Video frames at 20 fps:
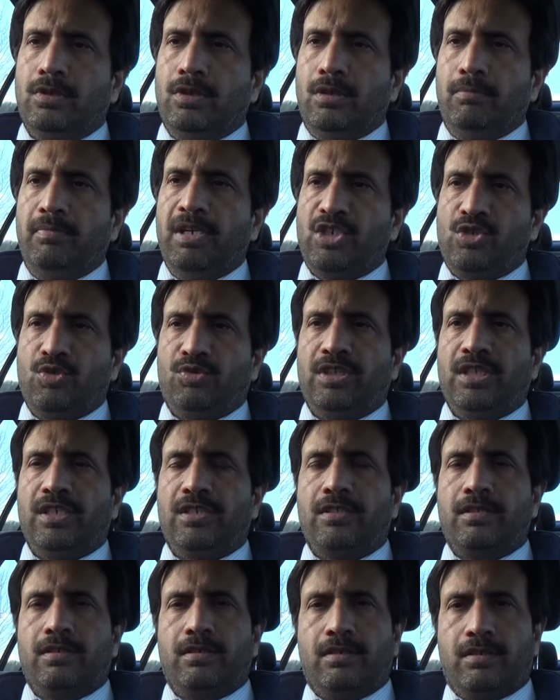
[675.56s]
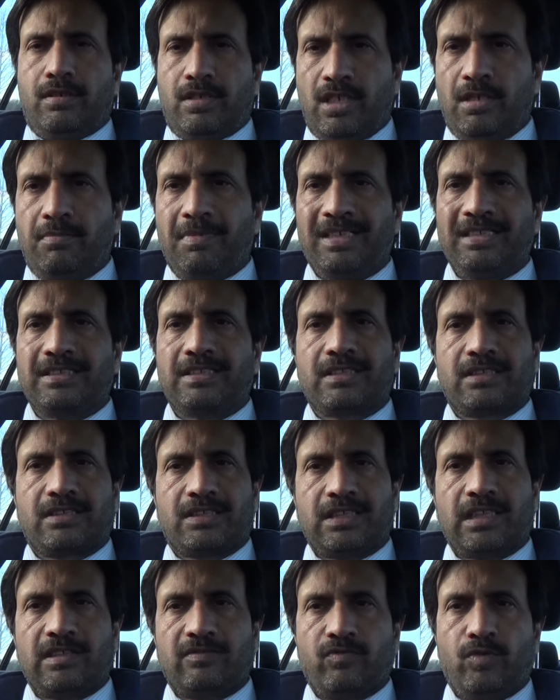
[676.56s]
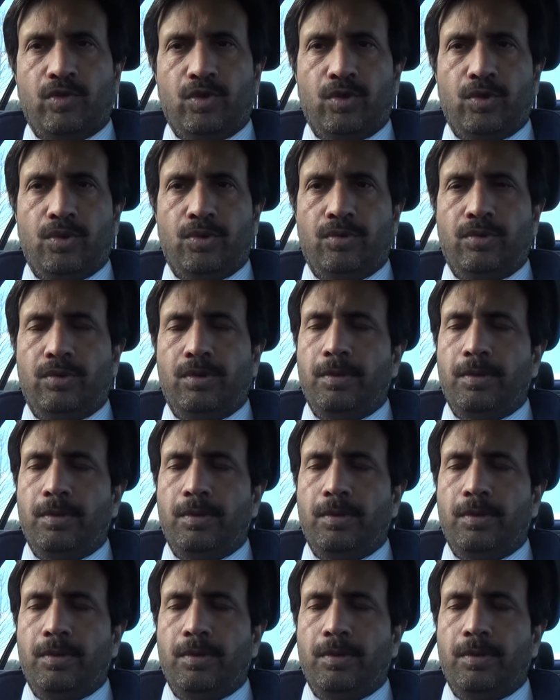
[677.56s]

make sure that treatment is successful, you know.